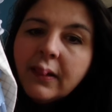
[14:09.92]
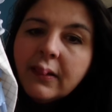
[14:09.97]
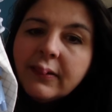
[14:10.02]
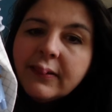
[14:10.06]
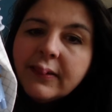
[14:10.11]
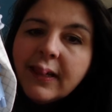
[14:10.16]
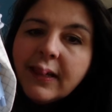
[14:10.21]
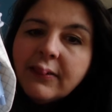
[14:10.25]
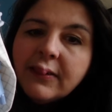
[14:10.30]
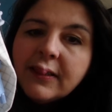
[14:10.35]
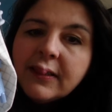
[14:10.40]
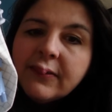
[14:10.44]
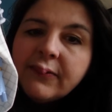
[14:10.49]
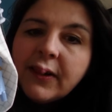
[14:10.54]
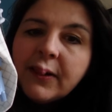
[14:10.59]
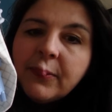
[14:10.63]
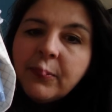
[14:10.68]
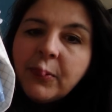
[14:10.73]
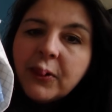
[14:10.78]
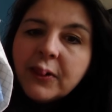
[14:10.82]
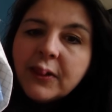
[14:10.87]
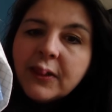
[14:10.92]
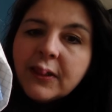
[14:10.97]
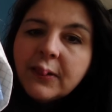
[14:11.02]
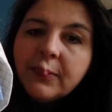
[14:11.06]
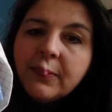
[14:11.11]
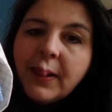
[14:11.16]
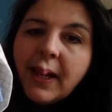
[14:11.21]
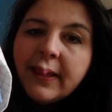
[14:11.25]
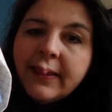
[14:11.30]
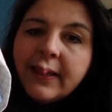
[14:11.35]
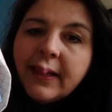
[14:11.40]
down to the very
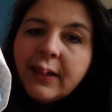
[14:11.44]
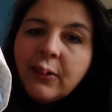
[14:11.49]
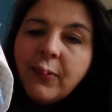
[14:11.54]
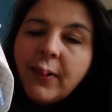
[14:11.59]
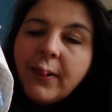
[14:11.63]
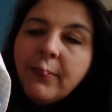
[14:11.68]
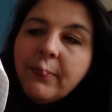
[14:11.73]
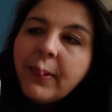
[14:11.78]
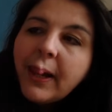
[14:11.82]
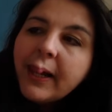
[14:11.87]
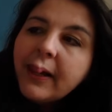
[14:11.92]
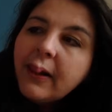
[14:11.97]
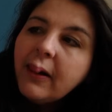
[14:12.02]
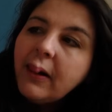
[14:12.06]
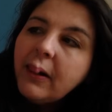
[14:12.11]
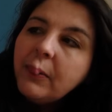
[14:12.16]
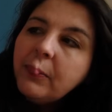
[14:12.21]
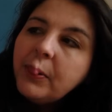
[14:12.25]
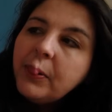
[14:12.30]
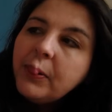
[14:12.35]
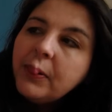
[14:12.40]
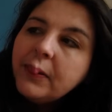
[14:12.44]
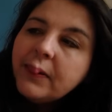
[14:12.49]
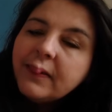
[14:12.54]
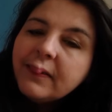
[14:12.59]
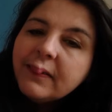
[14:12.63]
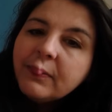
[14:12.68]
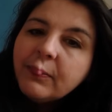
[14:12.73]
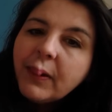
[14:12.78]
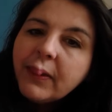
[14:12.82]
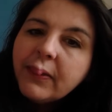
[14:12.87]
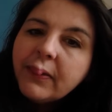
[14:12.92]
bottom, and then I went back up
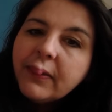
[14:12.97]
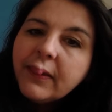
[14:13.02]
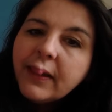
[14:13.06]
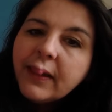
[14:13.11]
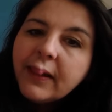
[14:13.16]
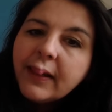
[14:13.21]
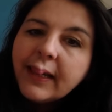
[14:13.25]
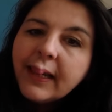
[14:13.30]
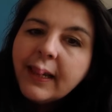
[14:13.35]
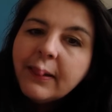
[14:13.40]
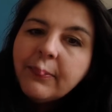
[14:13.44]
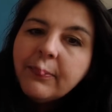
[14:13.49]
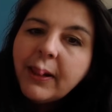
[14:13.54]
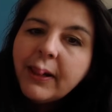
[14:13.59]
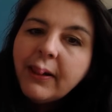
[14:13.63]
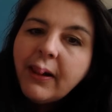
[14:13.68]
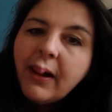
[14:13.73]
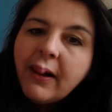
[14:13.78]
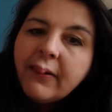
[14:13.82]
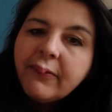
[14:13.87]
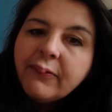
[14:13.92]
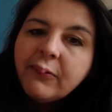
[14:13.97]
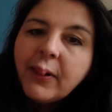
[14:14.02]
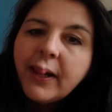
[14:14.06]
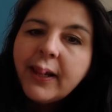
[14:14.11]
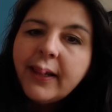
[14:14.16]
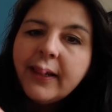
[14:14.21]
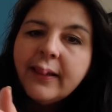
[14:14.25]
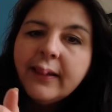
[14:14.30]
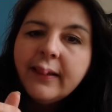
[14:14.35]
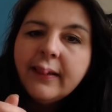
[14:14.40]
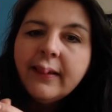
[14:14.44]
this month and I came back halfway.
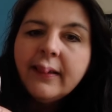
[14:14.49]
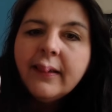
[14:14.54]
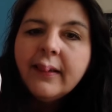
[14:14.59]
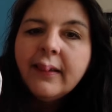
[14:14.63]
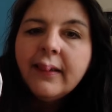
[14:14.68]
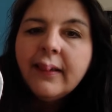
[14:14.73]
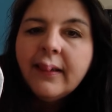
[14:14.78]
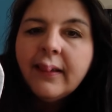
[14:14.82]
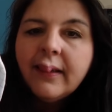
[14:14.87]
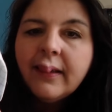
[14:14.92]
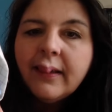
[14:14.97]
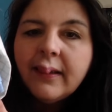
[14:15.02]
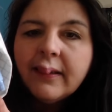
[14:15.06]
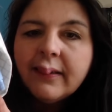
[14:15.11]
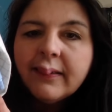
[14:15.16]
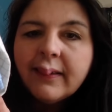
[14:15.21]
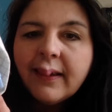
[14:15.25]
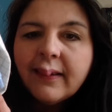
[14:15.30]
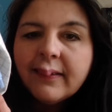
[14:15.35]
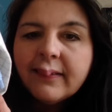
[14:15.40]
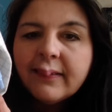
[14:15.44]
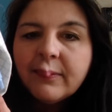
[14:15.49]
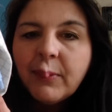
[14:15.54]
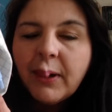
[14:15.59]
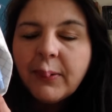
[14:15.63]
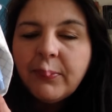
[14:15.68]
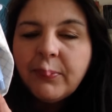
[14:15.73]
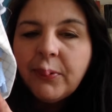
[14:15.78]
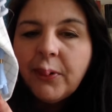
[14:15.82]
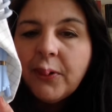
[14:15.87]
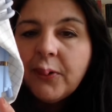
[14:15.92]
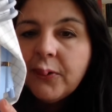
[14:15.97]
That's my
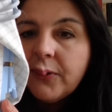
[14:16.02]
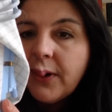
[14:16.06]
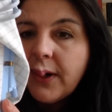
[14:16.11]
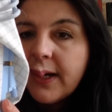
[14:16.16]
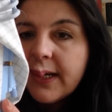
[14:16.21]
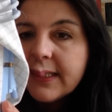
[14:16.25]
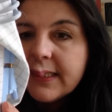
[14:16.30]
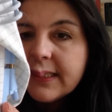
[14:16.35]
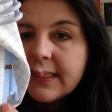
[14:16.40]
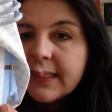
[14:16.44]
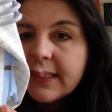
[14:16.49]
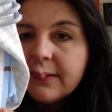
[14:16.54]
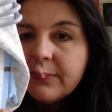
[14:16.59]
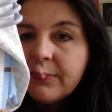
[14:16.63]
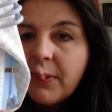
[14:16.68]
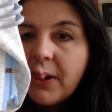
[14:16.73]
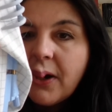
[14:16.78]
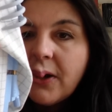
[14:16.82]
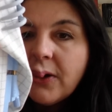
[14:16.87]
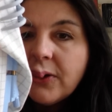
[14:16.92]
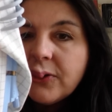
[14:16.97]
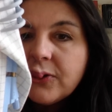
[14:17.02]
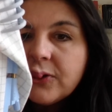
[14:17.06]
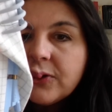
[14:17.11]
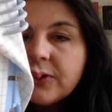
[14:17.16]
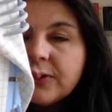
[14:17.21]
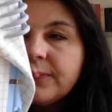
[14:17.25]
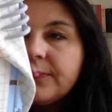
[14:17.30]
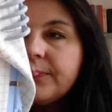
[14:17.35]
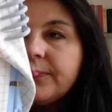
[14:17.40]
progress in March.